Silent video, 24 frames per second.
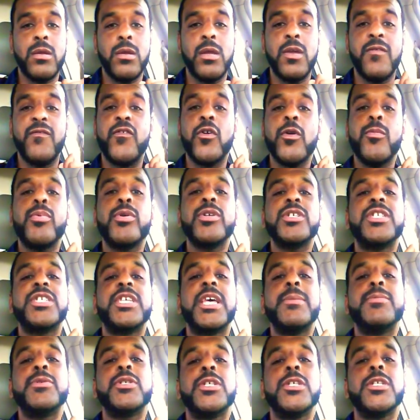If your
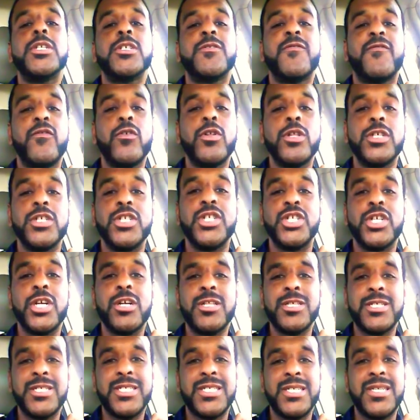perception is full of
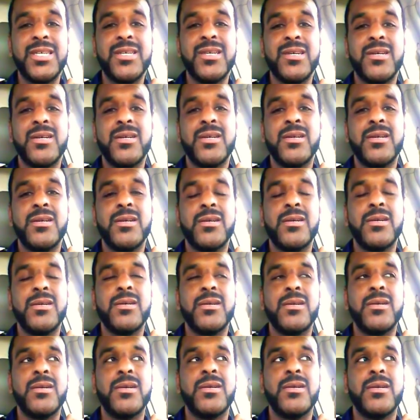jealousy,
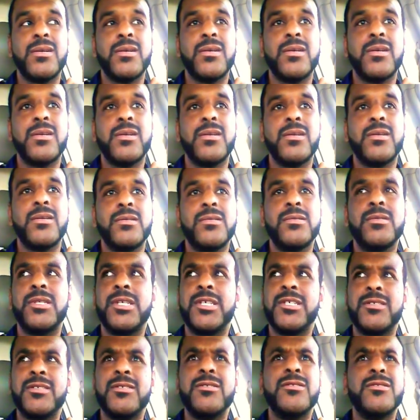
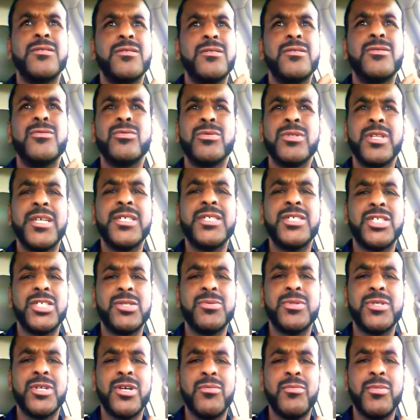then your relationship
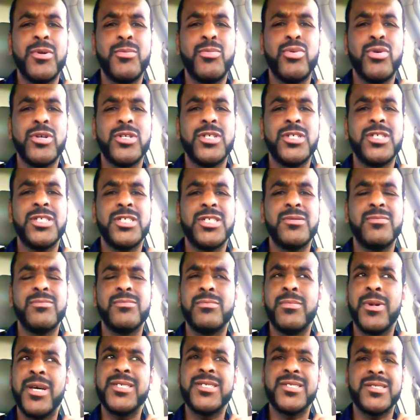is gonna be pretty
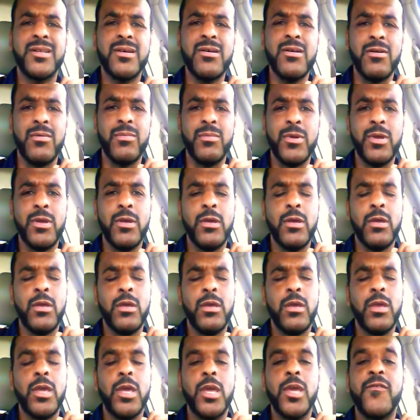messed up.
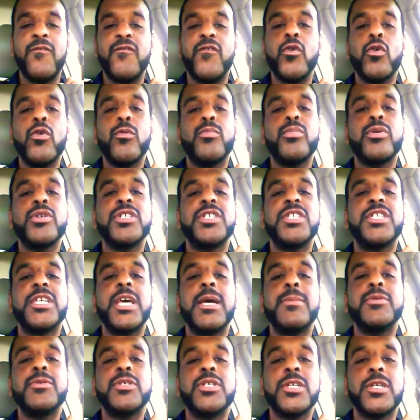If your
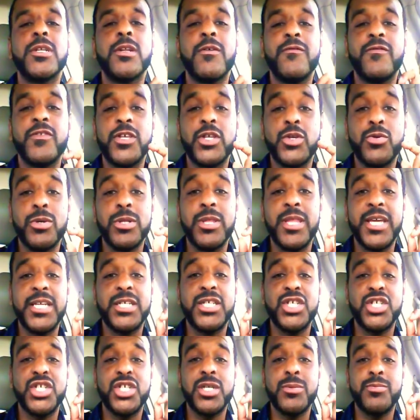perception of this
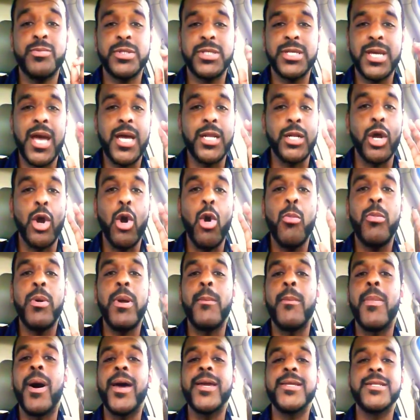relationship is kind of
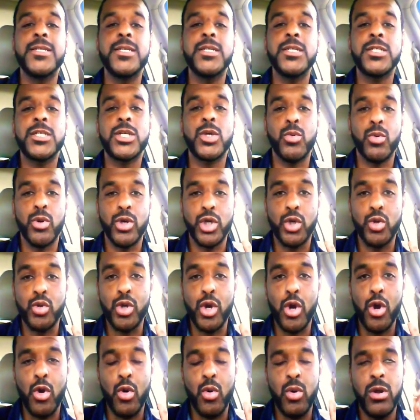open-minded to where you
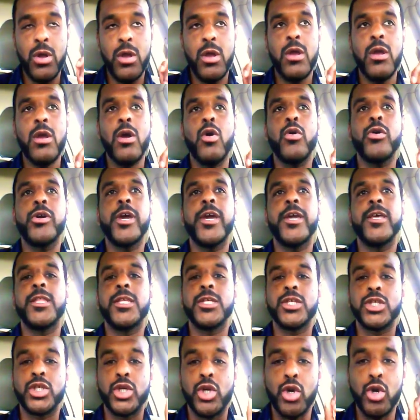know, okay,
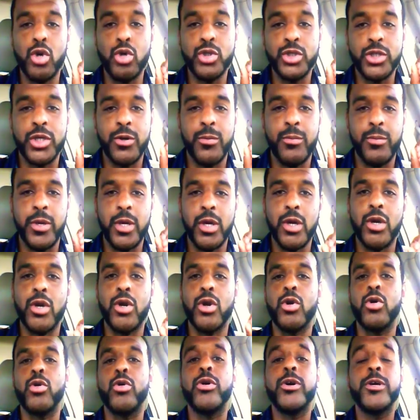this girl's gonna be a
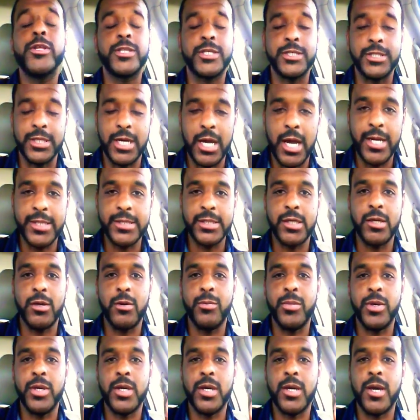girl, this guy's
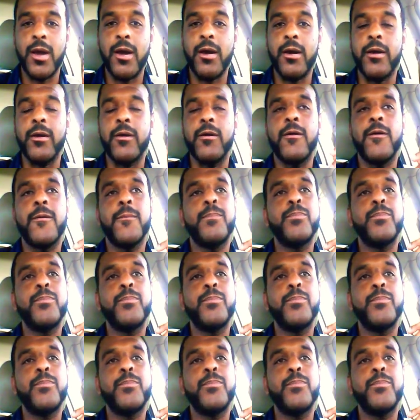gonna be a guy,